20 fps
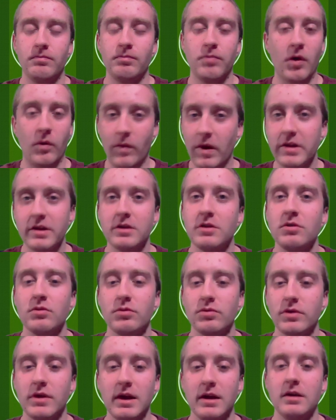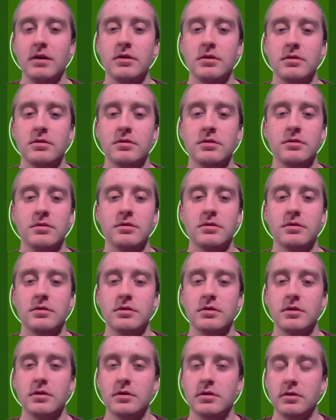But whether you think
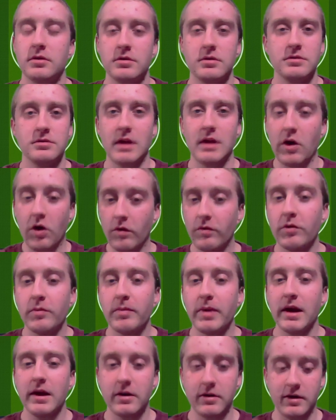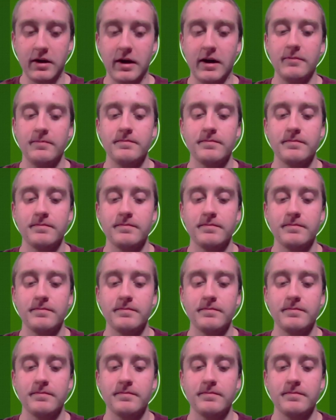they overpaid or not,